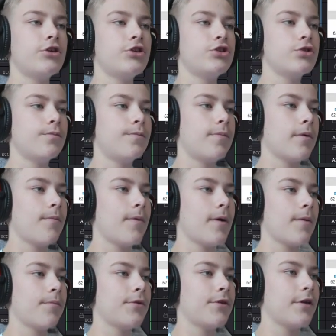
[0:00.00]
should pop
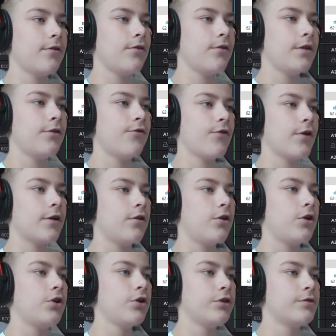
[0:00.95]
up. Then you need to
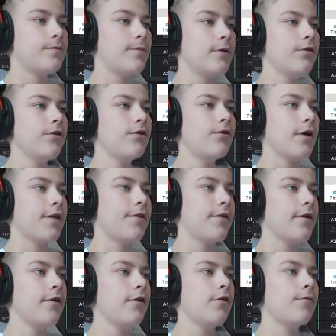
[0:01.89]
find Lux Builder right
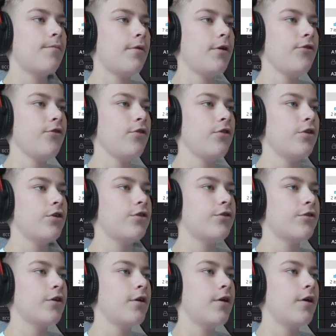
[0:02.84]
here. Press on
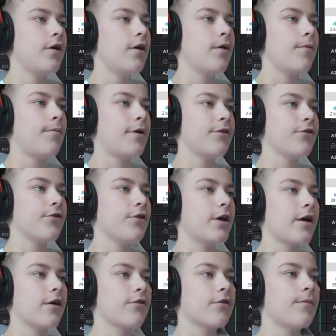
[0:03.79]
Lux, press on
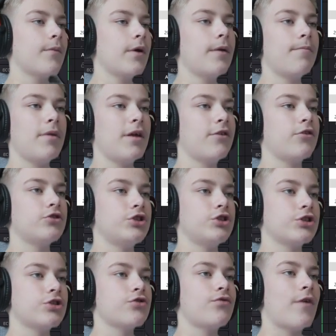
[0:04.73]
Custom, and basically
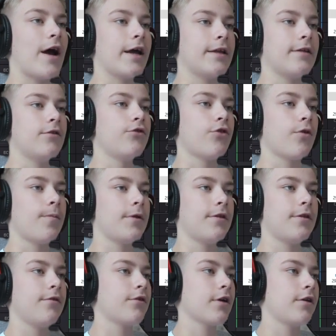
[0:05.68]
just drag and drop it
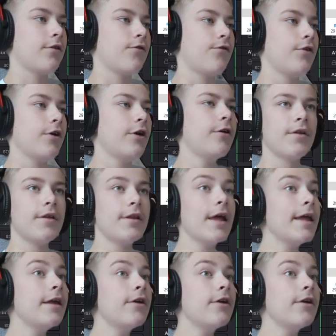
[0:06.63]
inside of here. Then